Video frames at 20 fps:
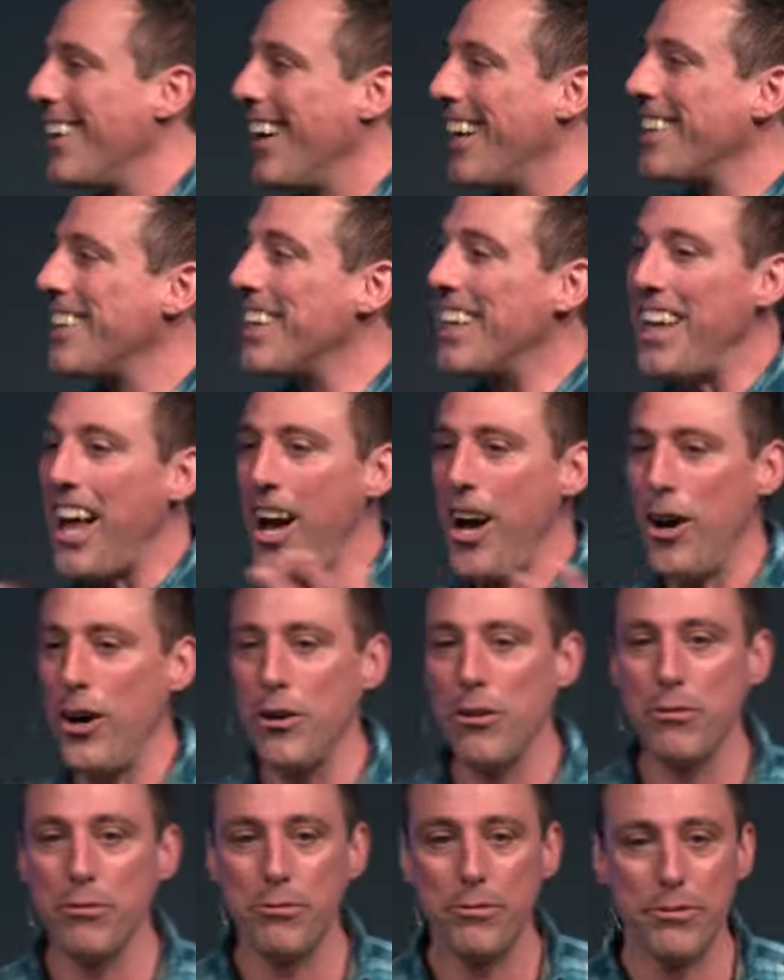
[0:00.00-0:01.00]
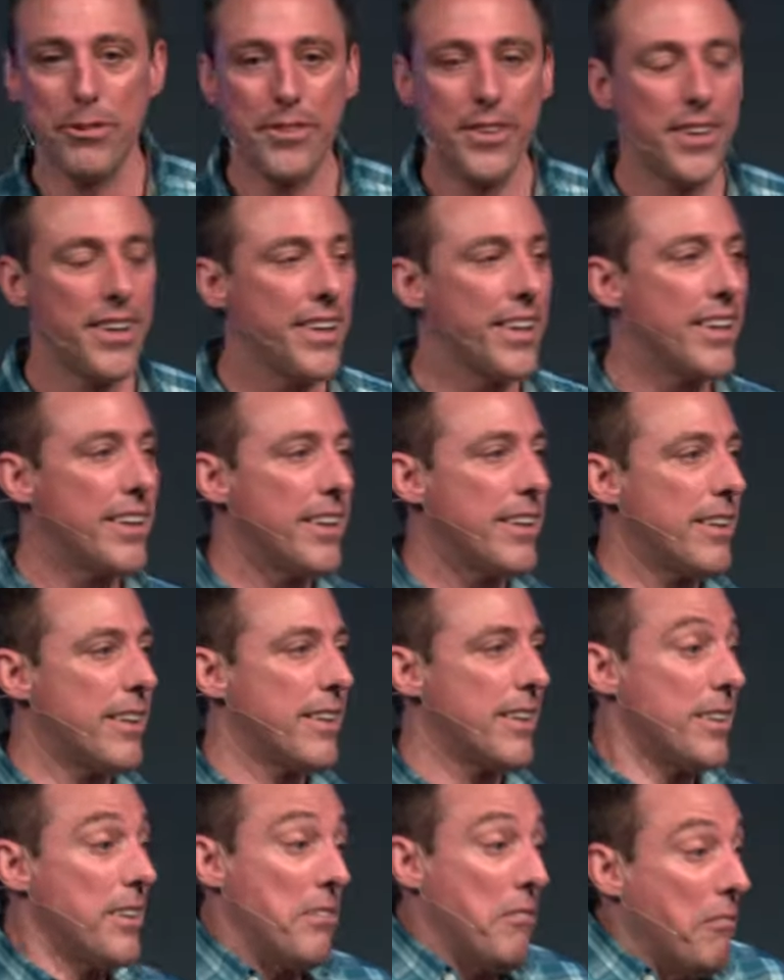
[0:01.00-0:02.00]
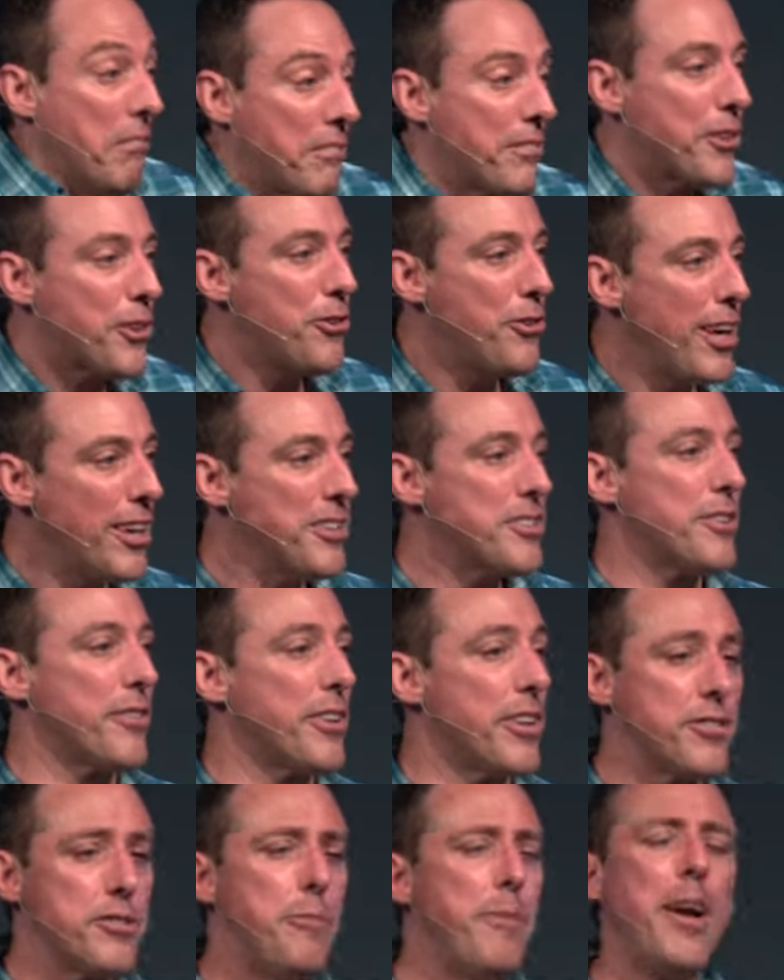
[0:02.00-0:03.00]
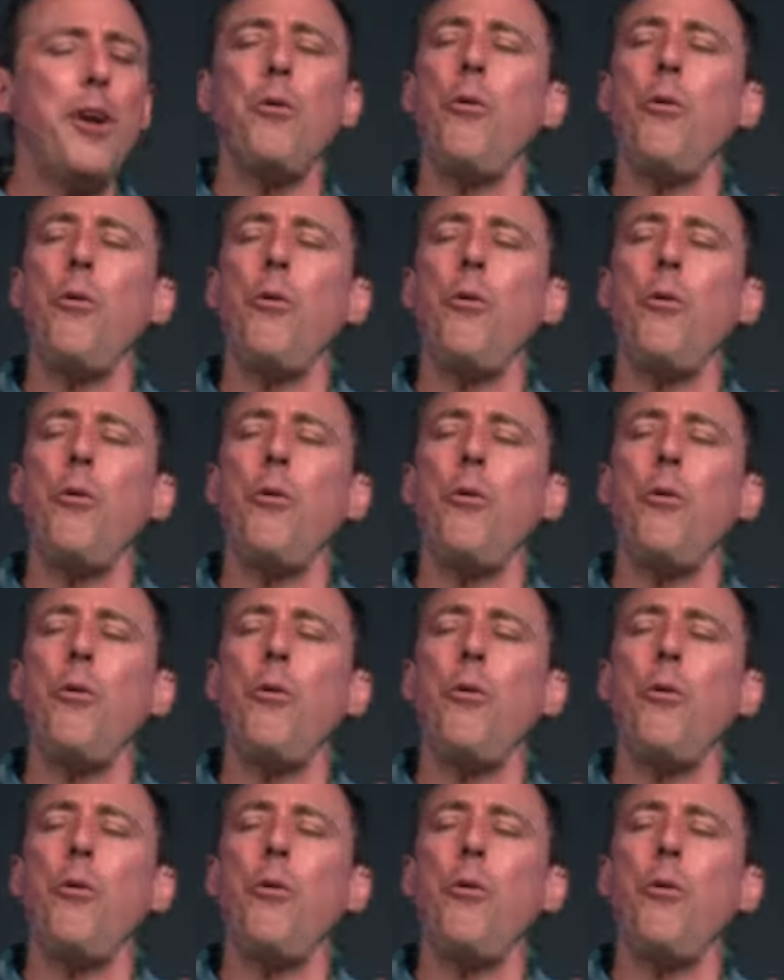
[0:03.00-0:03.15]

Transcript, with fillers: and love. The crux of it is no matter